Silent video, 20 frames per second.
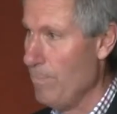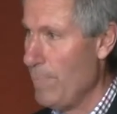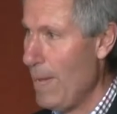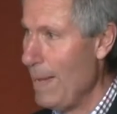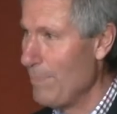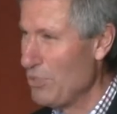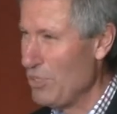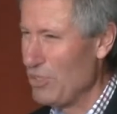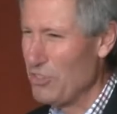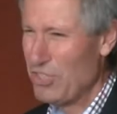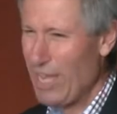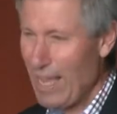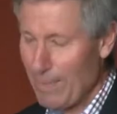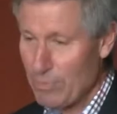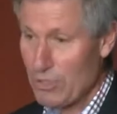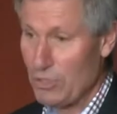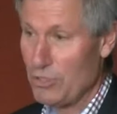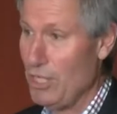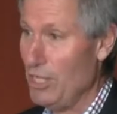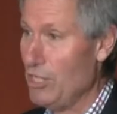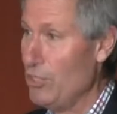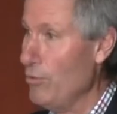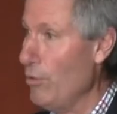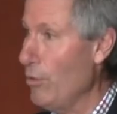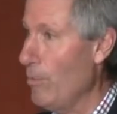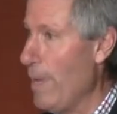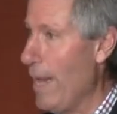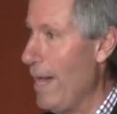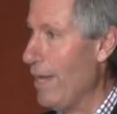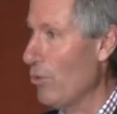Perhaps a scepticism
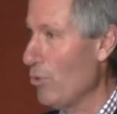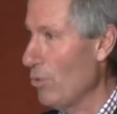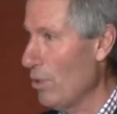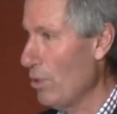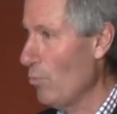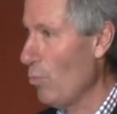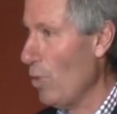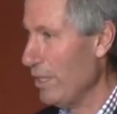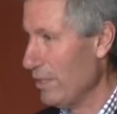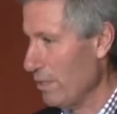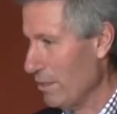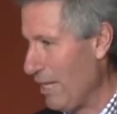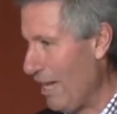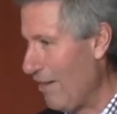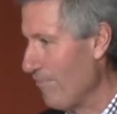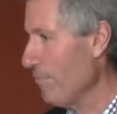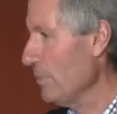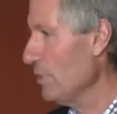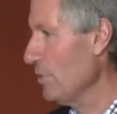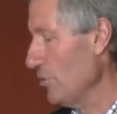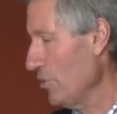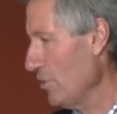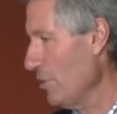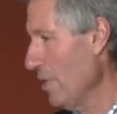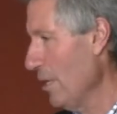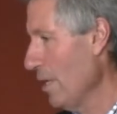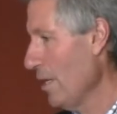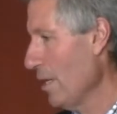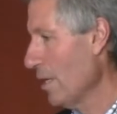about what governments